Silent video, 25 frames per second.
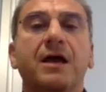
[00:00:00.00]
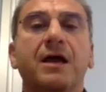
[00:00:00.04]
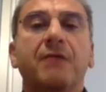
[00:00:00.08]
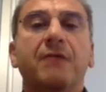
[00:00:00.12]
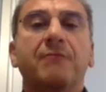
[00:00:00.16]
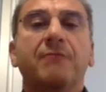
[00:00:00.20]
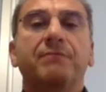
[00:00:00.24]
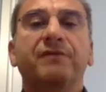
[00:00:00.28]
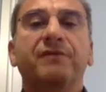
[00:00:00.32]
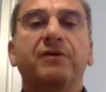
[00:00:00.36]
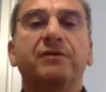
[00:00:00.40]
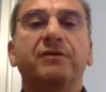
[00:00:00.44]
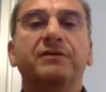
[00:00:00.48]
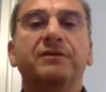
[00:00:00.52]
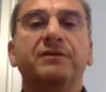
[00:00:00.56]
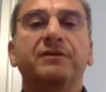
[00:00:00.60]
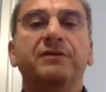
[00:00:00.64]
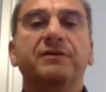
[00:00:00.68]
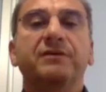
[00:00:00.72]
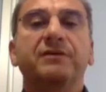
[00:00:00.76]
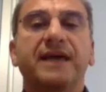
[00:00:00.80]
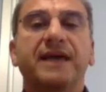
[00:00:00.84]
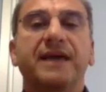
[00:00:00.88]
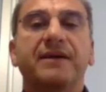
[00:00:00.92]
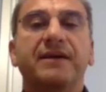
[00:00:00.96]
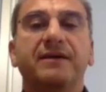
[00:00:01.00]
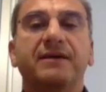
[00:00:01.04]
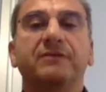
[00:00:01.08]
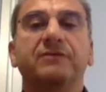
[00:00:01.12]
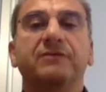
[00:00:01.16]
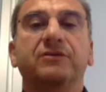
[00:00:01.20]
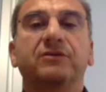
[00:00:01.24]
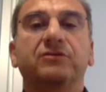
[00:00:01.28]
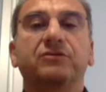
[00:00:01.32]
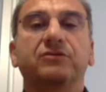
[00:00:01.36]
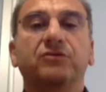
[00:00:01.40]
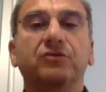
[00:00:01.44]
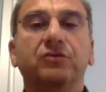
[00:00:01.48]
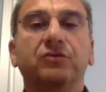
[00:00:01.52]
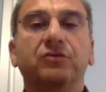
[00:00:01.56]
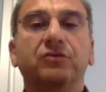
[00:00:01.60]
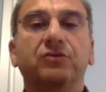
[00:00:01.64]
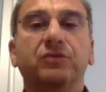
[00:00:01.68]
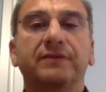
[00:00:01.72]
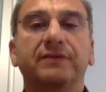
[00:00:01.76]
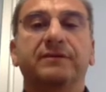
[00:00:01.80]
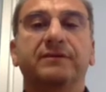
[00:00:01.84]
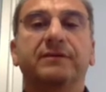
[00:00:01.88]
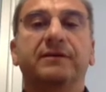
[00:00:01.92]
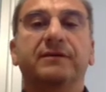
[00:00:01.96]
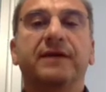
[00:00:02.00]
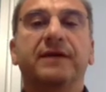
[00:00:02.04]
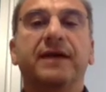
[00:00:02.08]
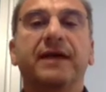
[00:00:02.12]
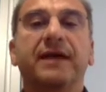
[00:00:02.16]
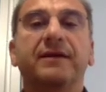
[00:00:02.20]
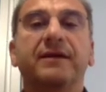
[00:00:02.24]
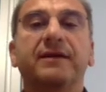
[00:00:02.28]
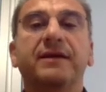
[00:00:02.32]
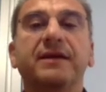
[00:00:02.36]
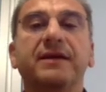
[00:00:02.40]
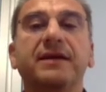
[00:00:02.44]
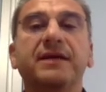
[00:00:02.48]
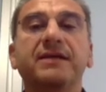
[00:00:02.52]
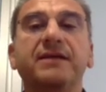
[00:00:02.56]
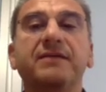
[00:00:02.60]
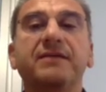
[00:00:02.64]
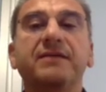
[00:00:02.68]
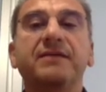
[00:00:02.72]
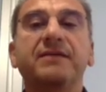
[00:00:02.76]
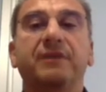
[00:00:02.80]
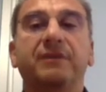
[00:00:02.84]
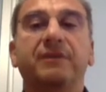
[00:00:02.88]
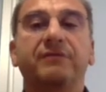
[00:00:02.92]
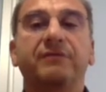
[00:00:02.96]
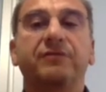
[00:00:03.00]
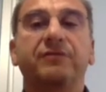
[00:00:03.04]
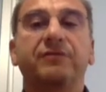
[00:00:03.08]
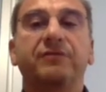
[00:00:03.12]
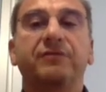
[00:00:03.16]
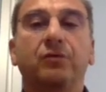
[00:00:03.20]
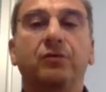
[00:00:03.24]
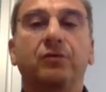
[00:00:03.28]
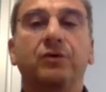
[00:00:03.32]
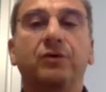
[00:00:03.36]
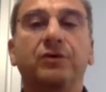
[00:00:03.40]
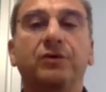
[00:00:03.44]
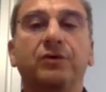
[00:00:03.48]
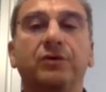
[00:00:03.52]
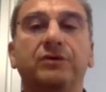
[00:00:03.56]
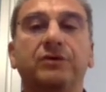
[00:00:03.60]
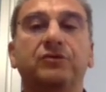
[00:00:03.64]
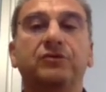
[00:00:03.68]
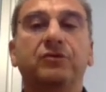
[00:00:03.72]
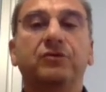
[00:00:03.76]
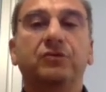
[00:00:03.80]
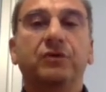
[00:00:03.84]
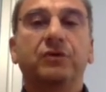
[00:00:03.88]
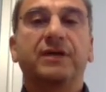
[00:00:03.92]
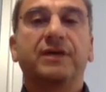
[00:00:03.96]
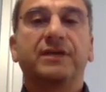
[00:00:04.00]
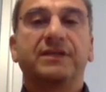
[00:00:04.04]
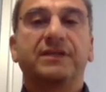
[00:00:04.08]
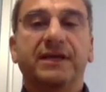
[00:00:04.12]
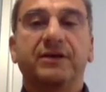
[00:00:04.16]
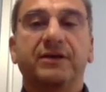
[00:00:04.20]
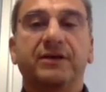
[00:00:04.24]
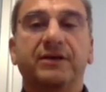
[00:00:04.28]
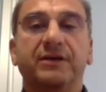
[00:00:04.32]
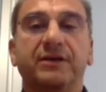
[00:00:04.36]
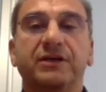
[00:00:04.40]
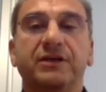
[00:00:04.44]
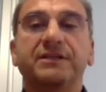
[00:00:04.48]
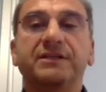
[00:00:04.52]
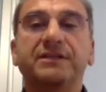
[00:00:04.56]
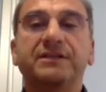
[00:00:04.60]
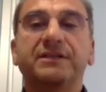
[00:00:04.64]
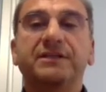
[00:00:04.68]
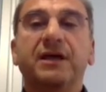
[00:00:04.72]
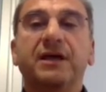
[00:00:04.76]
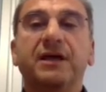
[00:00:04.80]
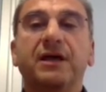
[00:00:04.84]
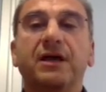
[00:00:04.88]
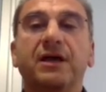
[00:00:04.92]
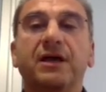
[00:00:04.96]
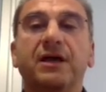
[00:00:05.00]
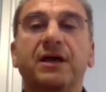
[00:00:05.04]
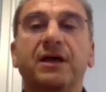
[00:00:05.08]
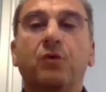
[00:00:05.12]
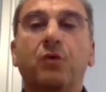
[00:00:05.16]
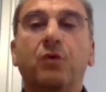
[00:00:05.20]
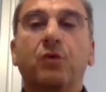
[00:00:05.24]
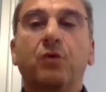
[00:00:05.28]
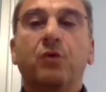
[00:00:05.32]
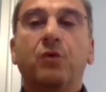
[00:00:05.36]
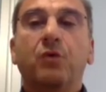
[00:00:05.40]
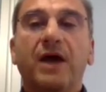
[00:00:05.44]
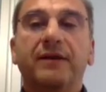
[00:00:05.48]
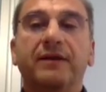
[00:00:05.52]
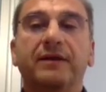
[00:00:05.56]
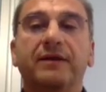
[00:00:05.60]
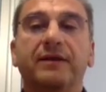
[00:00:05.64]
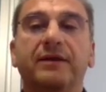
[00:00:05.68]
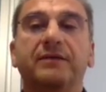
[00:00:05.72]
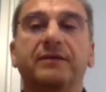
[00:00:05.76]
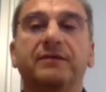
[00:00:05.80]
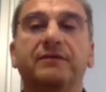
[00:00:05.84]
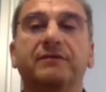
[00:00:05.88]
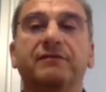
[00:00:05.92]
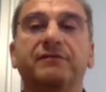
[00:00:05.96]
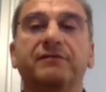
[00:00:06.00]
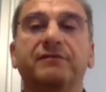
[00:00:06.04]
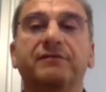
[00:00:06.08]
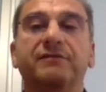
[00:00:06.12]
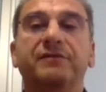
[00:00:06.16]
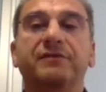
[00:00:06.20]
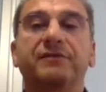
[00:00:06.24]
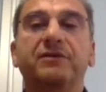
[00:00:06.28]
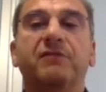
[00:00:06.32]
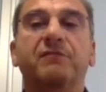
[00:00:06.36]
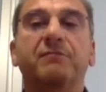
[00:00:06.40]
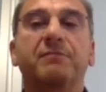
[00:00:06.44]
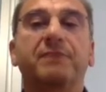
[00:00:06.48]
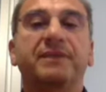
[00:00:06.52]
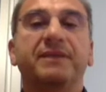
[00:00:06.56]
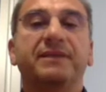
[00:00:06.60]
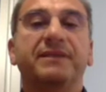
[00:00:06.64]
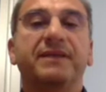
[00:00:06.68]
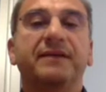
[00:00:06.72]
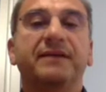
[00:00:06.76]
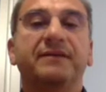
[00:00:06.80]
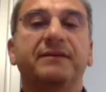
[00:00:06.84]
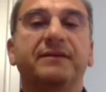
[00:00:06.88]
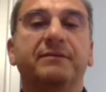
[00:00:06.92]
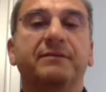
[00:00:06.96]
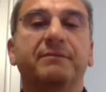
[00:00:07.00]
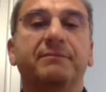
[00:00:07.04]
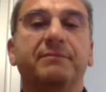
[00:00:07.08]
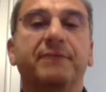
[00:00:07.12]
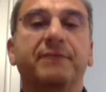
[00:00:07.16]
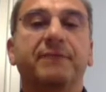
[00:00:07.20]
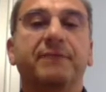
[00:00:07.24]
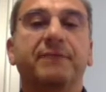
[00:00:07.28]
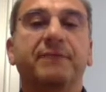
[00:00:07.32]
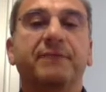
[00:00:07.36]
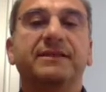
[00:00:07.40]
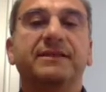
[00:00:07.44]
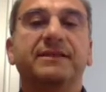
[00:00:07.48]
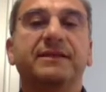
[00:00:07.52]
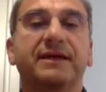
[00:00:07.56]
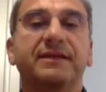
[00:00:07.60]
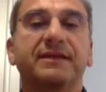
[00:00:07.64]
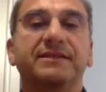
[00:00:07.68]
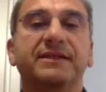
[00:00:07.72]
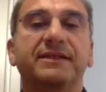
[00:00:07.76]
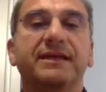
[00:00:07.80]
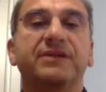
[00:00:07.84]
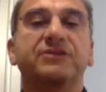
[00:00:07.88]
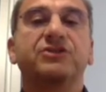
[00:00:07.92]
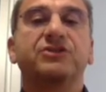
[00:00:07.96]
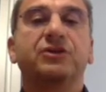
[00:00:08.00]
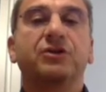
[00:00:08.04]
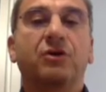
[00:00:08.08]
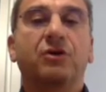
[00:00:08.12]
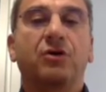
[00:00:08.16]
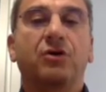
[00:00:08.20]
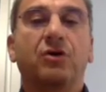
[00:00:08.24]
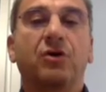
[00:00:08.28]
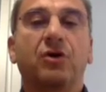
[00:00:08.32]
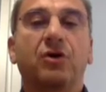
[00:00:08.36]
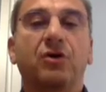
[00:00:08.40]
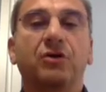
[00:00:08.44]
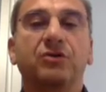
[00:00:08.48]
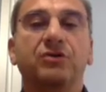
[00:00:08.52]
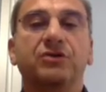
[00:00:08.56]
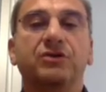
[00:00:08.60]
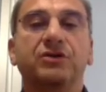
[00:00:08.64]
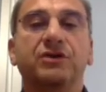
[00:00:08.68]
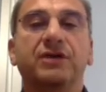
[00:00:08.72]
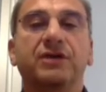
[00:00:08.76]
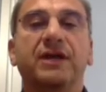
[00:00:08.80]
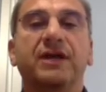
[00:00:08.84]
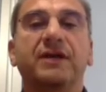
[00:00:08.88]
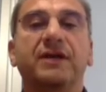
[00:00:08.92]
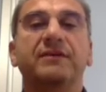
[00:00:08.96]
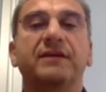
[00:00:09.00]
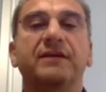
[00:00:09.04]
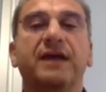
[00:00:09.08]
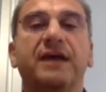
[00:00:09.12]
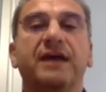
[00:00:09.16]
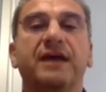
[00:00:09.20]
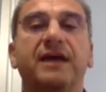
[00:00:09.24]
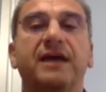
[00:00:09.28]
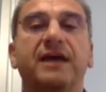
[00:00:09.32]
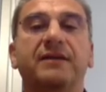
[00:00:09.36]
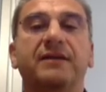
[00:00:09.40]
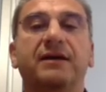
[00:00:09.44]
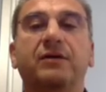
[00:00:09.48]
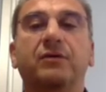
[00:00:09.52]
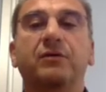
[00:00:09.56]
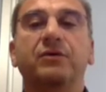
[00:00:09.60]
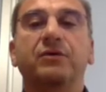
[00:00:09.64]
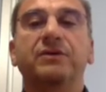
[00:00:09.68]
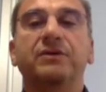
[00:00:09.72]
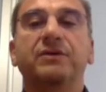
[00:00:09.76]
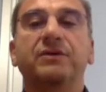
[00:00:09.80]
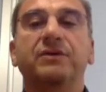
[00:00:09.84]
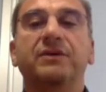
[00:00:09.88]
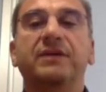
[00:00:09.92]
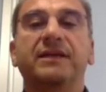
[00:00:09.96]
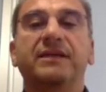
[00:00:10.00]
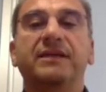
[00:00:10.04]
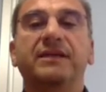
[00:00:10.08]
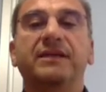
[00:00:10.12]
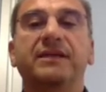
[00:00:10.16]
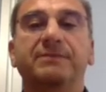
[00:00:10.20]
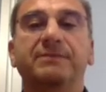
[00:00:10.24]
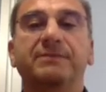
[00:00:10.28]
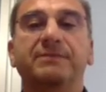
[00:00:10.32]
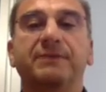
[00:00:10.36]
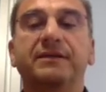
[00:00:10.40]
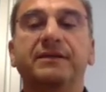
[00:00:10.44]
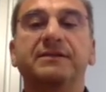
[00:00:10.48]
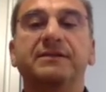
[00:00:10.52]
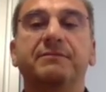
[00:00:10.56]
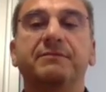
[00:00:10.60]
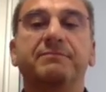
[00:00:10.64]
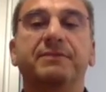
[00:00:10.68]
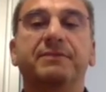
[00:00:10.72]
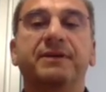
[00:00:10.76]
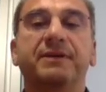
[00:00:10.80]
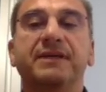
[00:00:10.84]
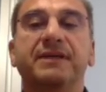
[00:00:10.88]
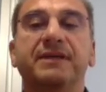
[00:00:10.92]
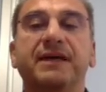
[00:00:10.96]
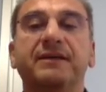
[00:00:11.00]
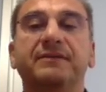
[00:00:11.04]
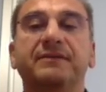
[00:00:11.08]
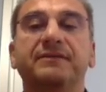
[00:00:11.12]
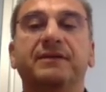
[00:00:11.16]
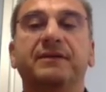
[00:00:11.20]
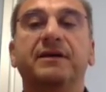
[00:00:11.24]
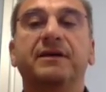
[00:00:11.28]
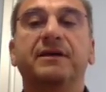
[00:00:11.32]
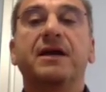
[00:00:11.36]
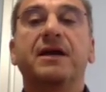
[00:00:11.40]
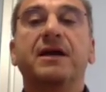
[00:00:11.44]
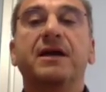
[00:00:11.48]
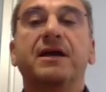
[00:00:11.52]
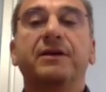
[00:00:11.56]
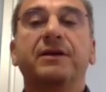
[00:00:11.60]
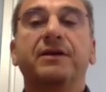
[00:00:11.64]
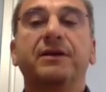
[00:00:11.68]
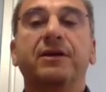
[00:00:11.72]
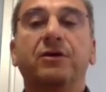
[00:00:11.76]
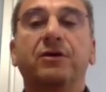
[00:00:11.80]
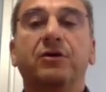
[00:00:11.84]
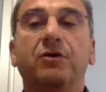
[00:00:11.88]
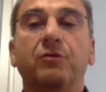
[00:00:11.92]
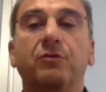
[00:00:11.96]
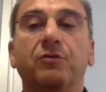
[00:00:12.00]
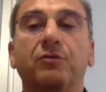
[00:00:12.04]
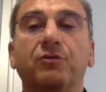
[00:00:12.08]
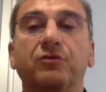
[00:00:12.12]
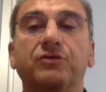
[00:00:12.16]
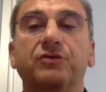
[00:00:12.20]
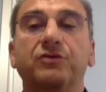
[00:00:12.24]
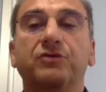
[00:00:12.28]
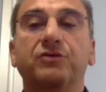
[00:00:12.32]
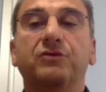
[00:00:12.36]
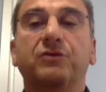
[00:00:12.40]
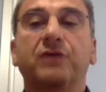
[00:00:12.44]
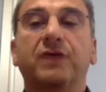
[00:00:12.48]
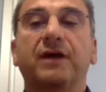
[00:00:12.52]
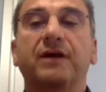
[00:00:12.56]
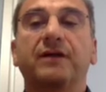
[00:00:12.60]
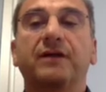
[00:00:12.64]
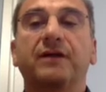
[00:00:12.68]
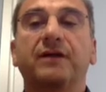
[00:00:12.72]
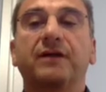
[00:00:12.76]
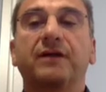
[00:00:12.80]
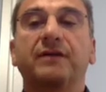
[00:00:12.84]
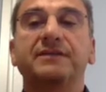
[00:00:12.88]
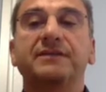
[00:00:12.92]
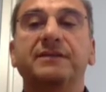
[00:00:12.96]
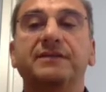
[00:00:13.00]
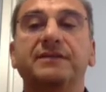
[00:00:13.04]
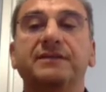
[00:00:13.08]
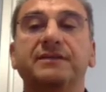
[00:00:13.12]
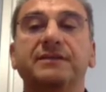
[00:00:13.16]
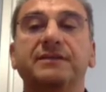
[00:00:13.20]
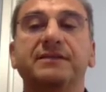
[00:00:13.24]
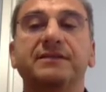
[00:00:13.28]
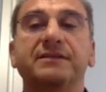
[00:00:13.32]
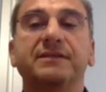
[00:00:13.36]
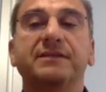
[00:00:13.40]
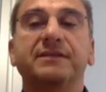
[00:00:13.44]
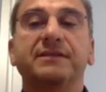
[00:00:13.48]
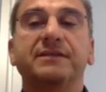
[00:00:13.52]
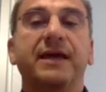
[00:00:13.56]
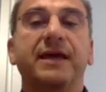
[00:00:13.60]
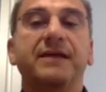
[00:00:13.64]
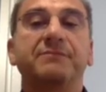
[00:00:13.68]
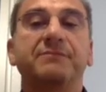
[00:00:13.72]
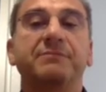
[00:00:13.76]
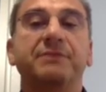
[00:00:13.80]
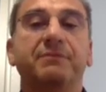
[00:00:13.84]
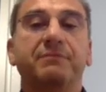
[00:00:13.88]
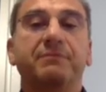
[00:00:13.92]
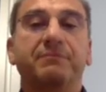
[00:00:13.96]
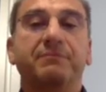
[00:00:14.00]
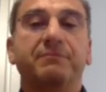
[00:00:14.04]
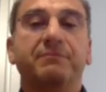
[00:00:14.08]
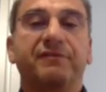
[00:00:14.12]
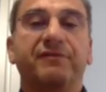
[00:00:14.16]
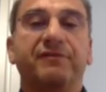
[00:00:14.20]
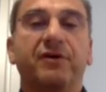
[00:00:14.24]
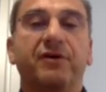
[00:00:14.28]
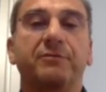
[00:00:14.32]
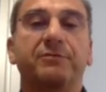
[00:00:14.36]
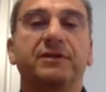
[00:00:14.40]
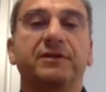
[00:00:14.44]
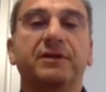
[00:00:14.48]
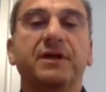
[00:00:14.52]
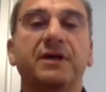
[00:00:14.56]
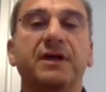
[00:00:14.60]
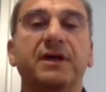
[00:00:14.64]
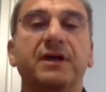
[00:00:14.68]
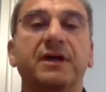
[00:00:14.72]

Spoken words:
Before designing the toolkit, an interview with 2 researchers, one in the field of pediatric basic research in oncology and the other with an expertise in pediatric neuromuscular diseases, has been performed.